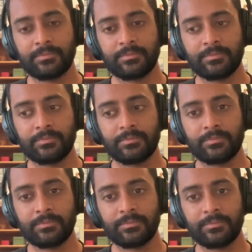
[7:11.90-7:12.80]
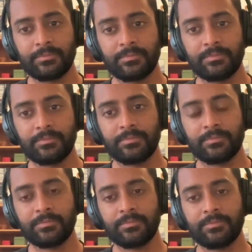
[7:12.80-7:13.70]

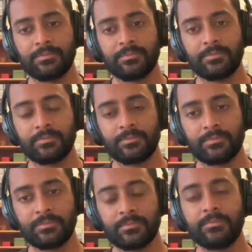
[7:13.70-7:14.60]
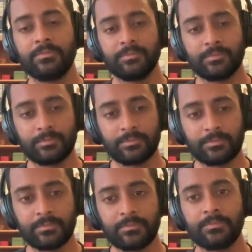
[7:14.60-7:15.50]

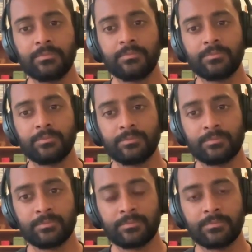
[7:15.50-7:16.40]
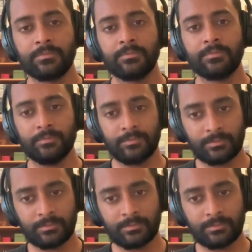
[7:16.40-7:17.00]
No words are spoken by the person on screen.